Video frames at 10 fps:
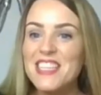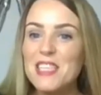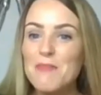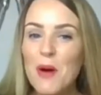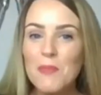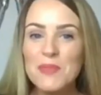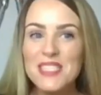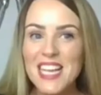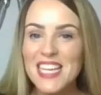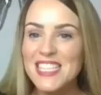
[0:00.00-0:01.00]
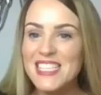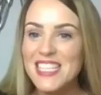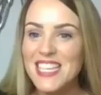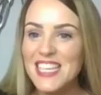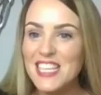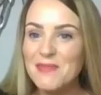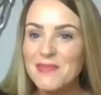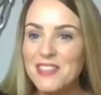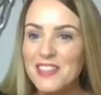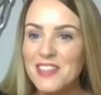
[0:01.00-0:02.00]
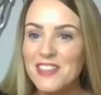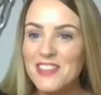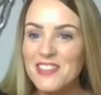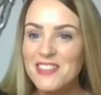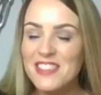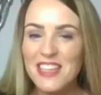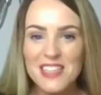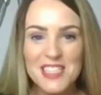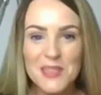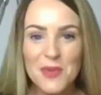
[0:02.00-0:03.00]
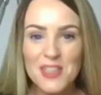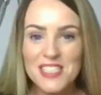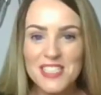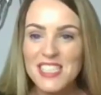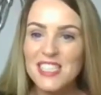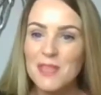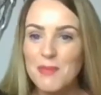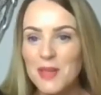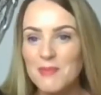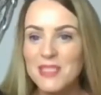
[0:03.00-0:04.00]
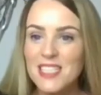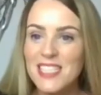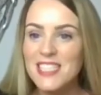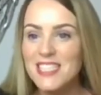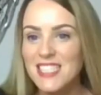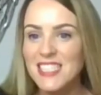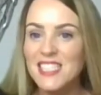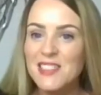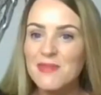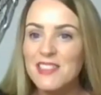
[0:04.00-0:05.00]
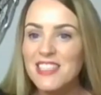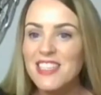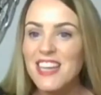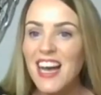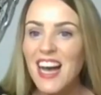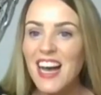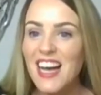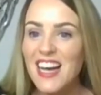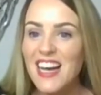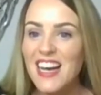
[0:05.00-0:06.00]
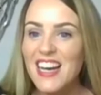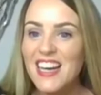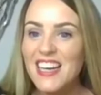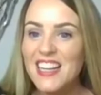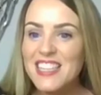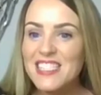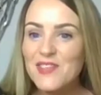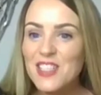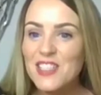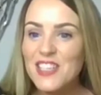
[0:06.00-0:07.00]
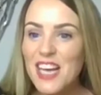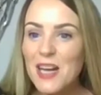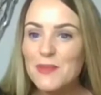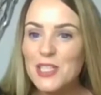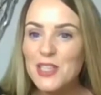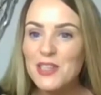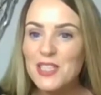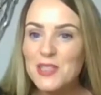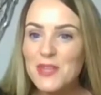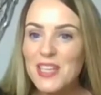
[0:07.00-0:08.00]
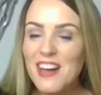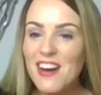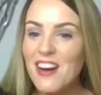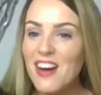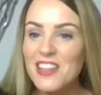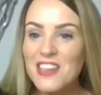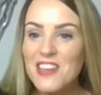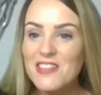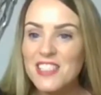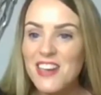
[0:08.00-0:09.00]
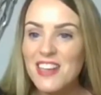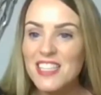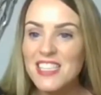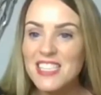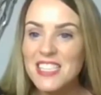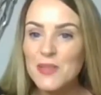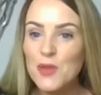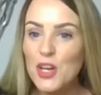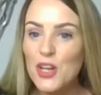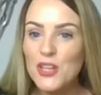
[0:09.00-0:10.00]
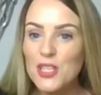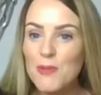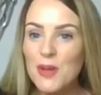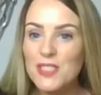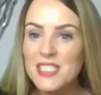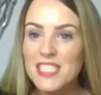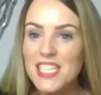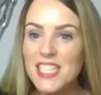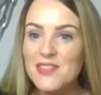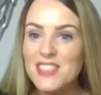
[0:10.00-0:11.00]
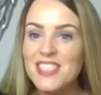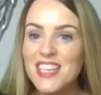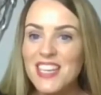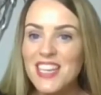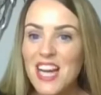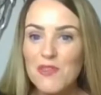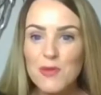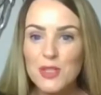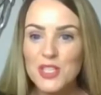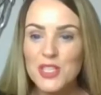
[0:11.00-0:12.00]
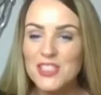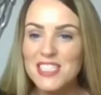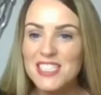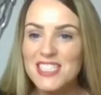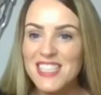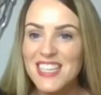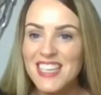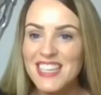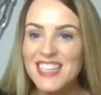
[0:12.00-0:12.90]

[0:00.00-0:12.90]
The bobsleigh team. Oh, that is the one, isn't it? The bobsleigh team. Let's have a look. Absolutely, sweetheart. I know, darling, this is it. We've got to look at the positives. Everyone's got Disney.